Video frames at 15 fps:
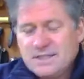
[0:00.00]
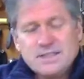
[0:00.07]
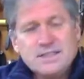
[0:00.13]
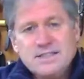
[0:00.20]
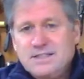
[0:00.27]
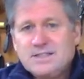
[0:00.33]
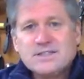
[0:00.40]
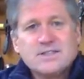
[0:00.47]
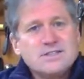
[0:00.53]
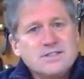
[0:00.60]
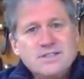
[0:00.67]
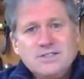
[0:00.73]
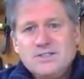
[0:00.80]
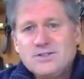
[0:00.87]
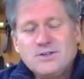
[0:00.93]
she's,
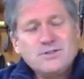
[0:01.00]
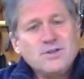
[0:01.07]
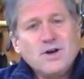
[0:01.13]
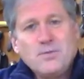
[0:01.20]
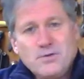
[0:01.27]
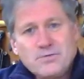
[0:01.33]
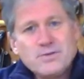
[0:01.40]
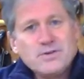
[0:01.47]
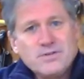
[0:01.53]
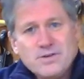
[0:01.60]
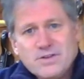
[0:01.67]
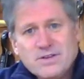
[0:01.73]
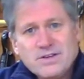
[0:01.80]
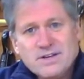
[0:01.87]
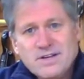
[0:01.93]
she's on top of
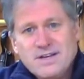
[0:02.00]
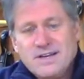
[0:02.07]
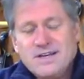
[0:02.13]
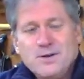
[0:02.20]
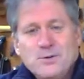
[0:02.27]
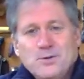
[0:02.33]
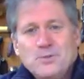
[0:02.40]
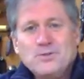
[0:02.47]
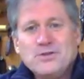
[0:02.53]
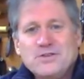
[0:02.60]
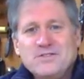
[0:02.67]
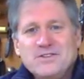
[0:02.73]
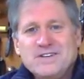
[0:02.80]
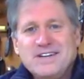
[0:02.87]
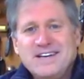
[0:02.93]
everything. You won't
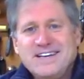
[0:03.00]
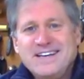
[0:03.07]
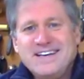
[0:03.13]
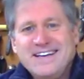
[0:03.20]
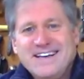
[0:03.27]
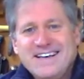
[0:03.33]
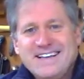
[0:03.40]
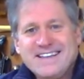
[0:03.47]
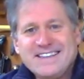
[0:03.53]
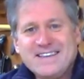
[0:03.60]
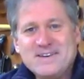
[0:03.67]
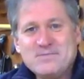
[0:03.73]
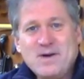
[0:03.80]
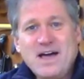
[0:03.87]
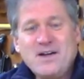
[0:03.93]
believe it.
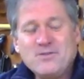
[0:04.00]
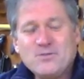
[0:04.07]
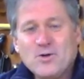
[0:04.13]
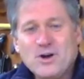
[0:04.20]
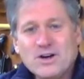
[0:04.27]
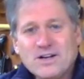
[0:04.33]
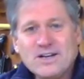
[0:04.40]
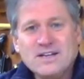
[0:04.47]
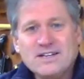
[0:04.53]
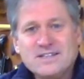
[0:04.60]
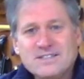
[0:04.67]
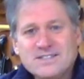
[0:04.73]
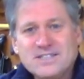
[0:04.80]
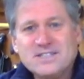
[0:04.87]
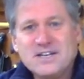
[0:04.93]
The amount of work
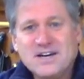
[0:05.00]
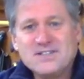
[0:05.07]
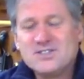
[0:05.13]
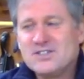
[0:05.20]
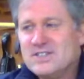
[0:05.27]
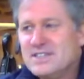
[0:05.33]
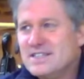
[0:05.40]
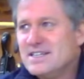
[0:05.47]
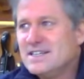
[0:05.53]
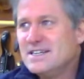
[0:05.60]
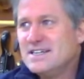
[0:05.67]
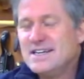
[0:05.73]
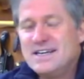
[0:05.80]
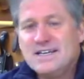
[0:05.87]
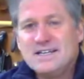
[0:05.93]
she does.
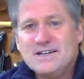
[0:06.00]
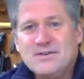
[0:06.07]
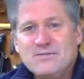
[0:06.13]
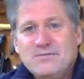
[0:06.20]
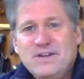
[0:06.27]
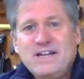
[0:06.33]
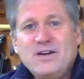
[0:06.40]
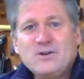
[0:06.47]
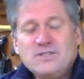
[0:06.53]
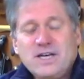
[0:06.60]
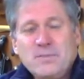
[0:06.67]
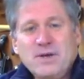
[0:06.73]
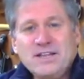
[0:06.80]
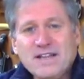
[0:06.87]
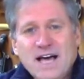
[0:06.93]

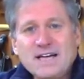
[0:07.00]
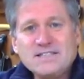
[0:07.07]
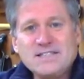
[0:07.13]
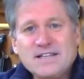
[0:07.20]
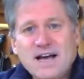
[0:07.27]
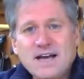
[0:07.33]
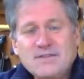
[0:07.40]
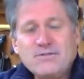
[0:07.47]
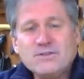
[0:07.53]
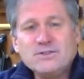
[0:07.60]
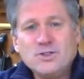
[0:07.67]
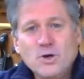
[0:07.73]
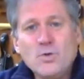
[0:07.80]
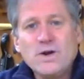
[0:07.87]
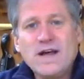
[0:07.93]
Videotaping last night for
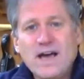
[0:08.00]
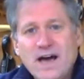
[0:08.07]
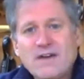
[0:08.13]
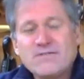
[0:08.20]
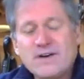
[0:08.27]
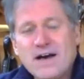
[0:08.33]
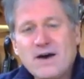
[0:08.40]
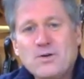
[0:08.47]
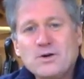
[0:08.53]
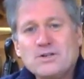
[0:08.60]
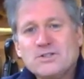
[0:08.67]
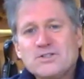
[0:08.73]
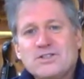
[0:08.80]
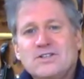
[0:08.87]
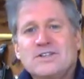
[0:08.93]
two and a half
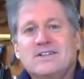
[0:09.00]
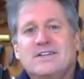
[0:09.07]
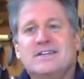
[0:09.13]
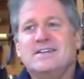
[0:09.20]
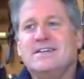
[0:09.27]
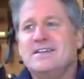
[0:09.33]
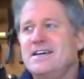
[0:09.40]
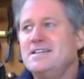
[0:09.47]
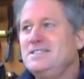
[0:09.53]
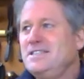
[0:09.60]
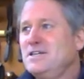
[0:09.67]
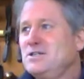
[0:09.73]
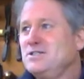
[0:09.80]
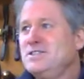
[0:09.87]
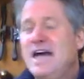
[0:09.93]
hours
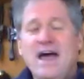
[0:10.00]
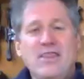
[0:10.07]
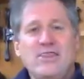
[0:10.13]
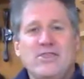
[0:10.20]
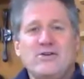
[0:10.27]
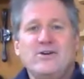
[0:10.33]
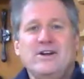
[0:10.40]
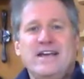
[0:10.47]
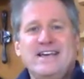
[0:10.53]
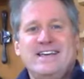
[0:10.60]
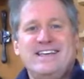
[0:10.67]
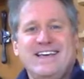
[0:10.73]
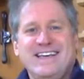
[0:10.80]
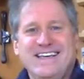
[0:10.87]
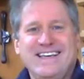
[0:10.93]
until
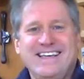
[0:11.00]
10.30.